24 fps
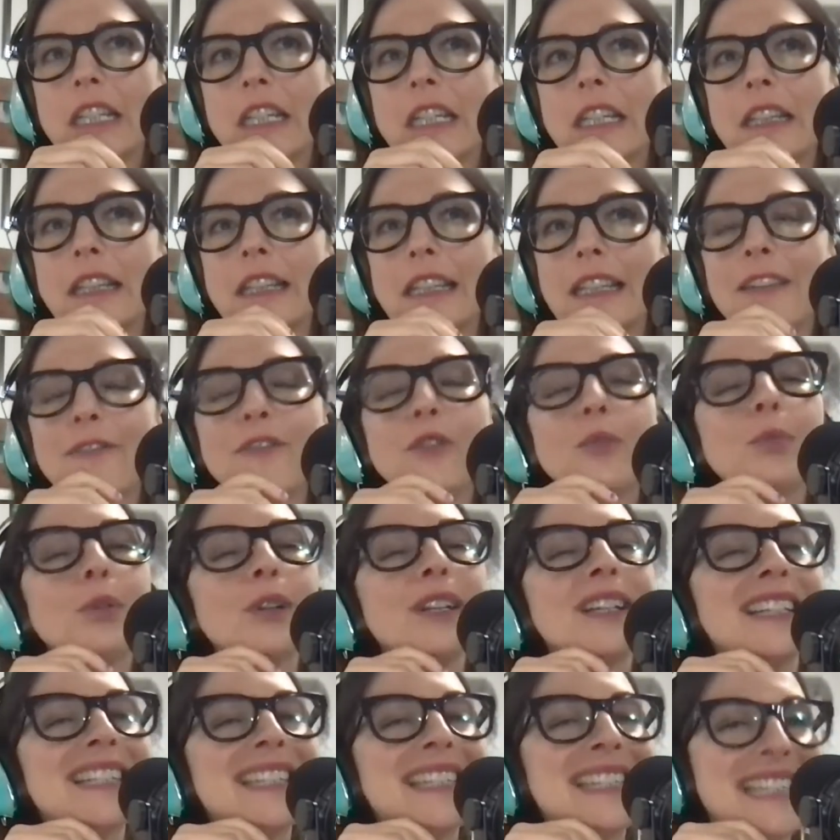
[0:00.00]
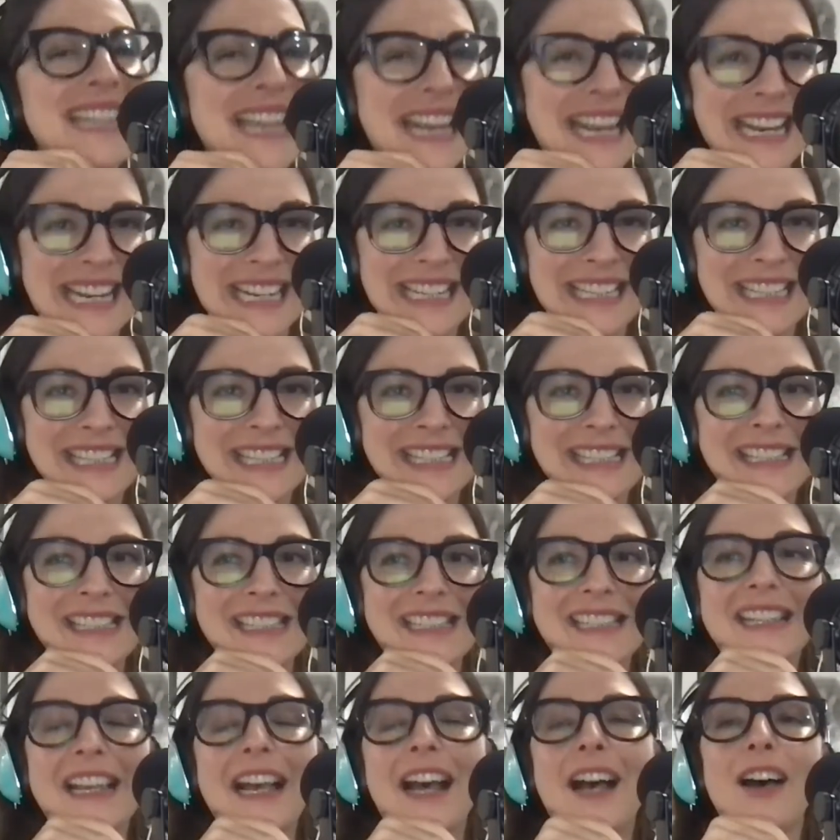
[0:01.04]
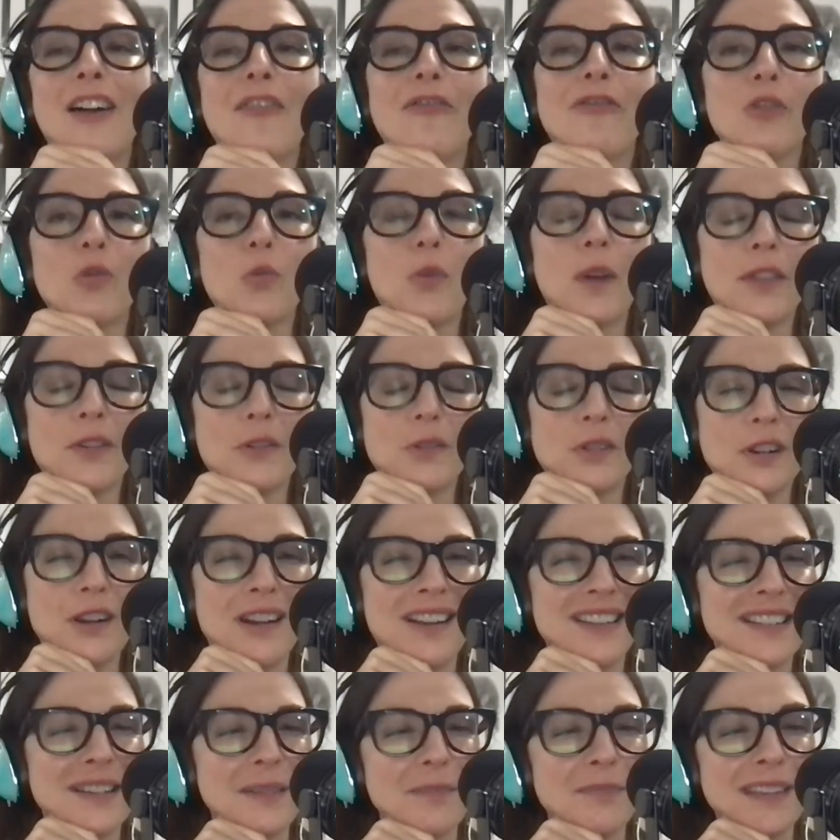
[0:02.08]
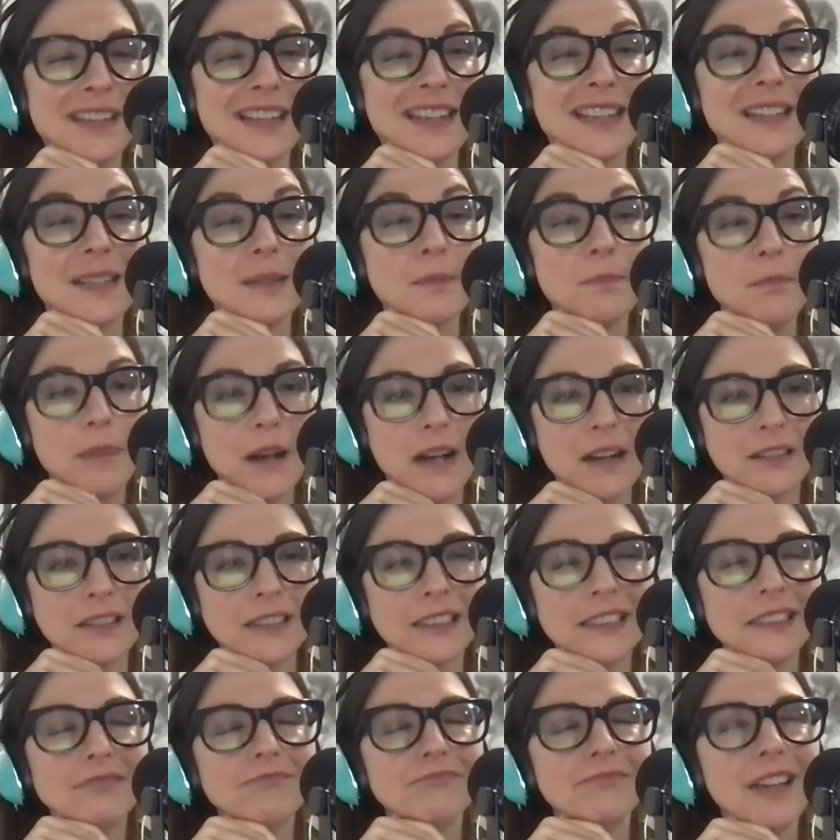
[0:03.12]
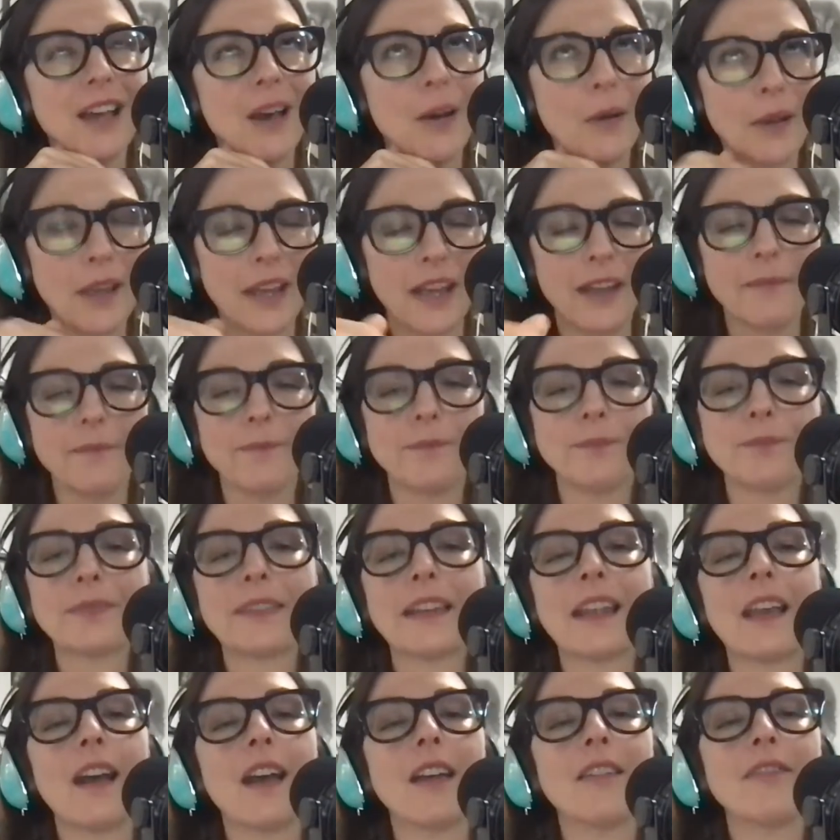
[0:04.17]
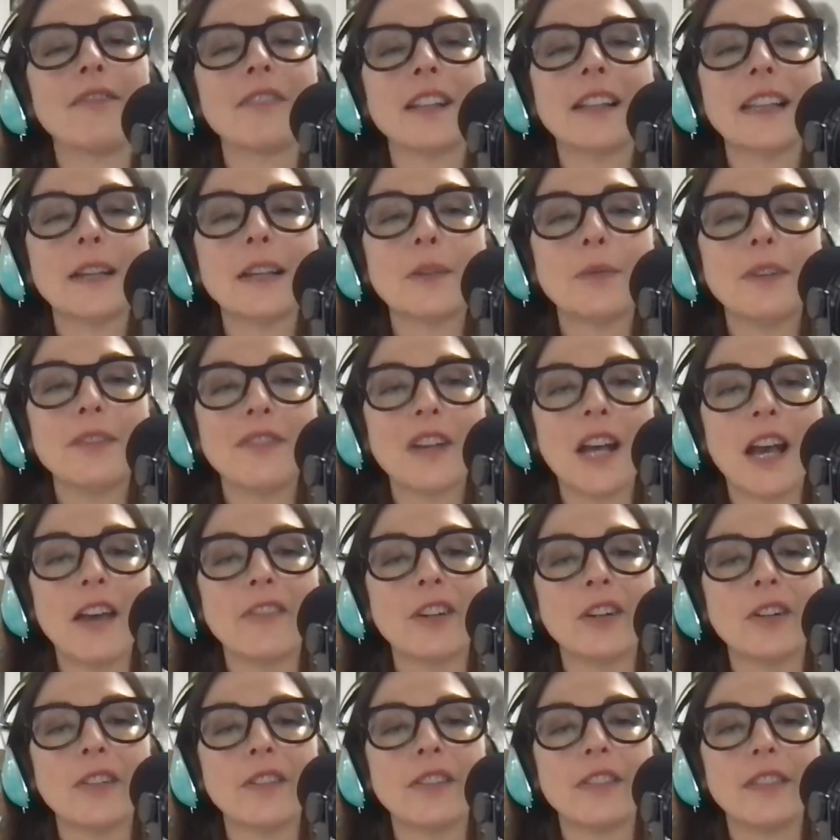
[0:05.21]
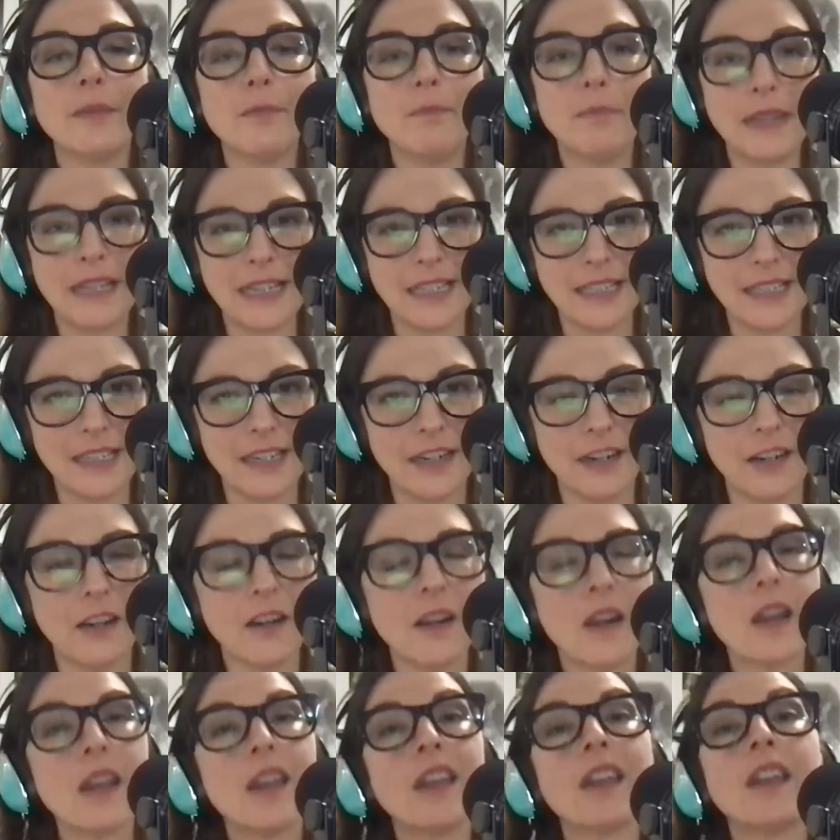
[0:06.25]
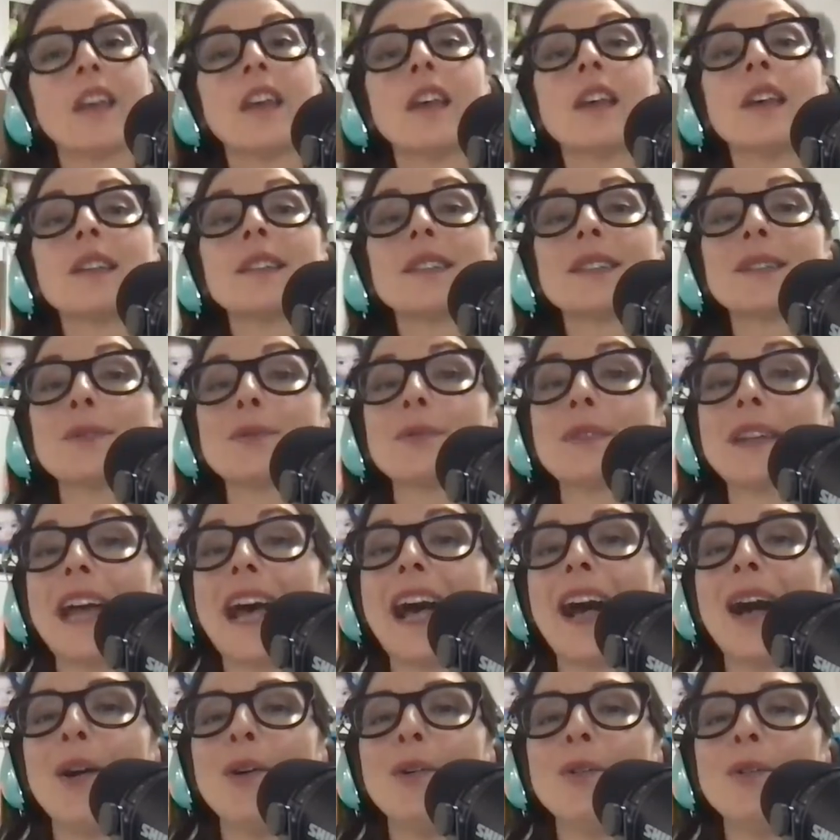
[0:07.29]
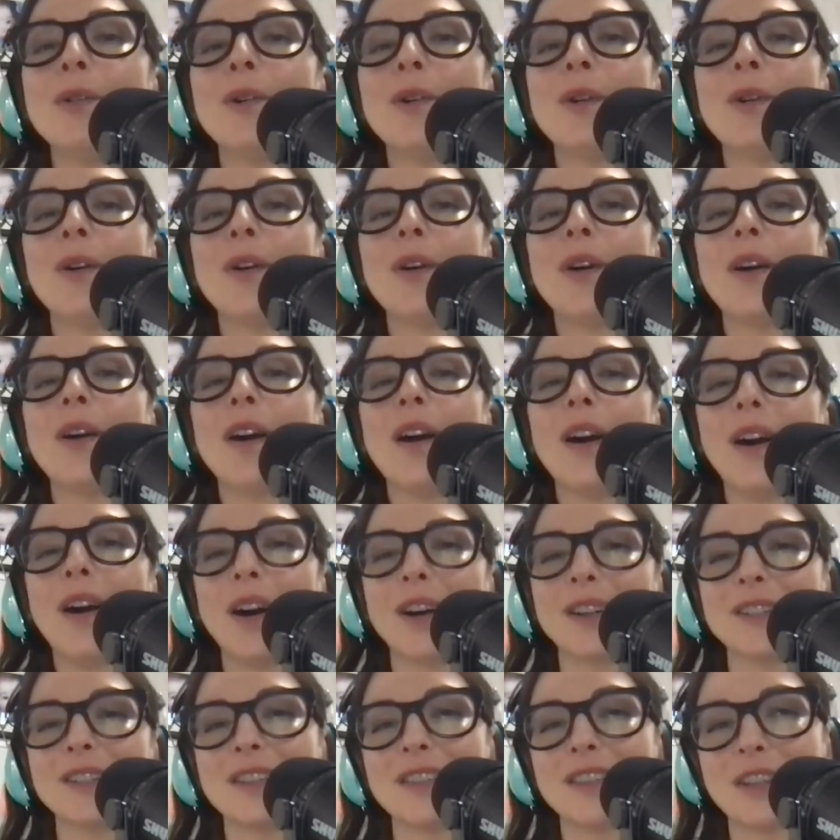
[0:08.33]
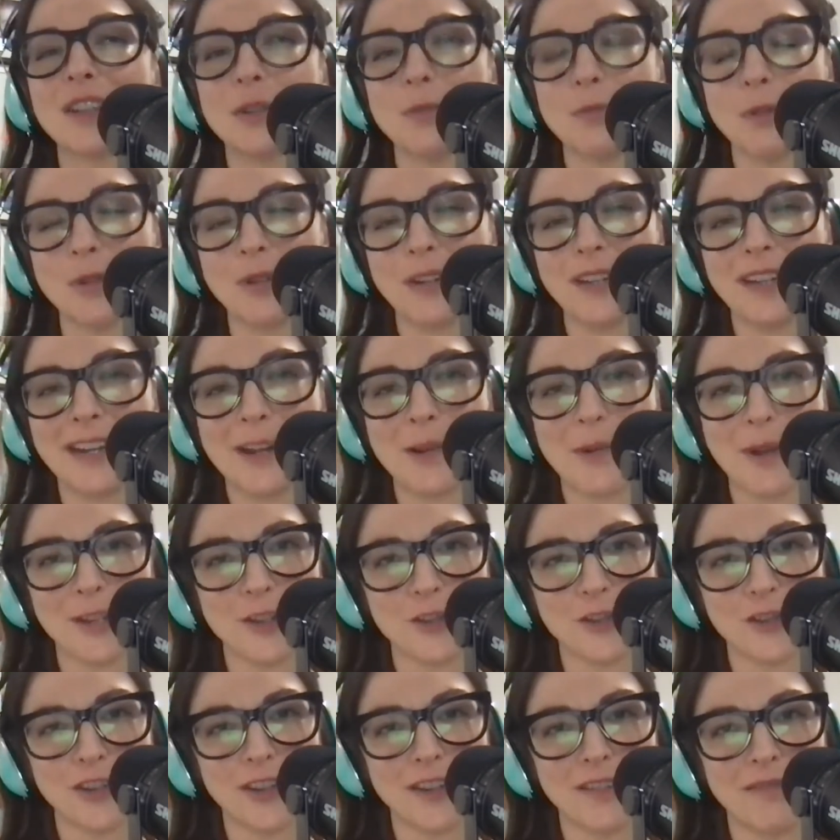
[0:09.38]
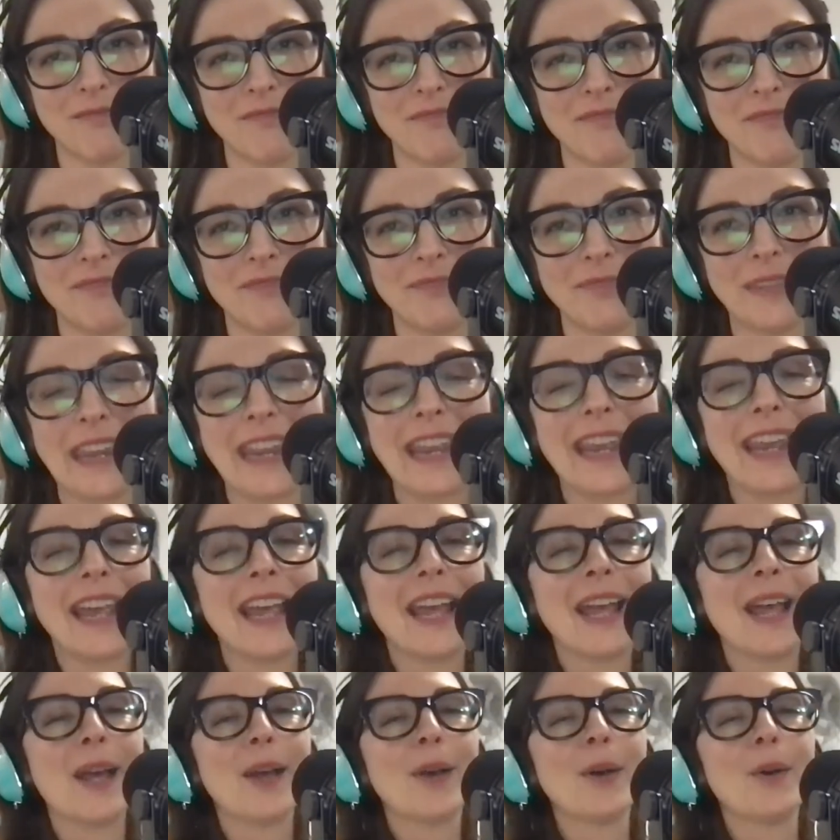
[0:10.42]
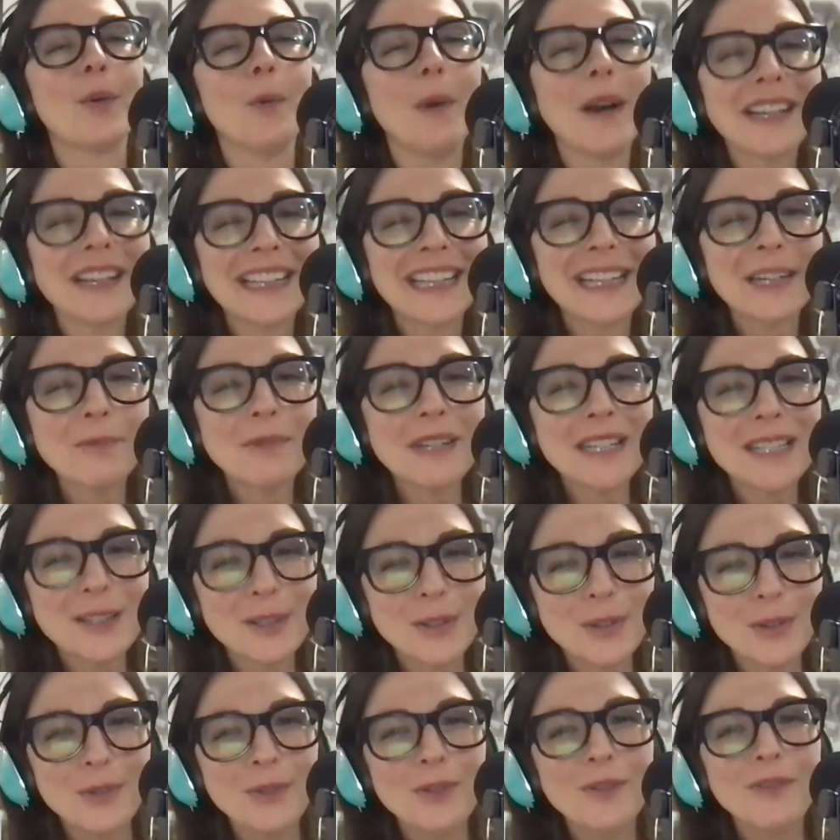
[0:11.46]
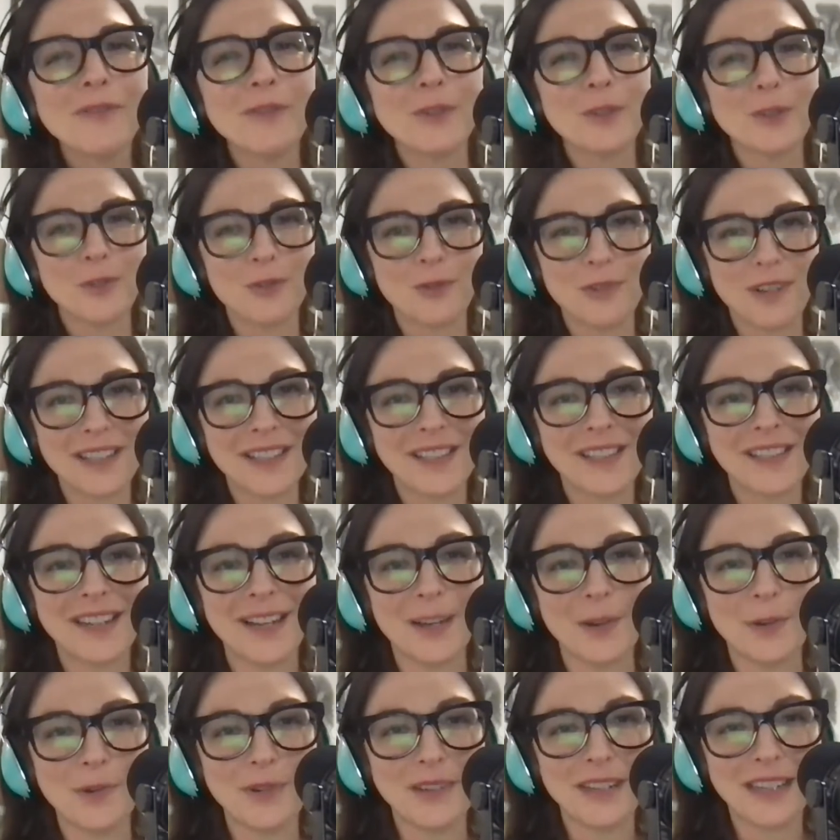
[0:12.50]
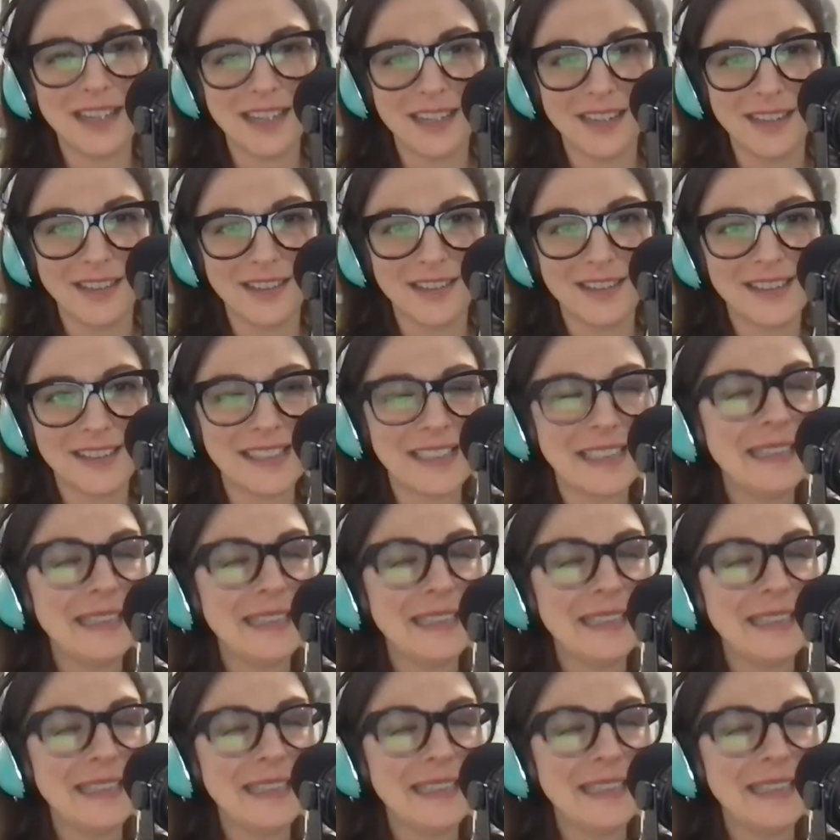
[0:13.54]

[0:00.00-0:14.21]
They give you a pretty good taste for whether or not something is bunk. Okay, I feel like we've covered the biggies here. So now on to the community question. What can we do for stressed out kids?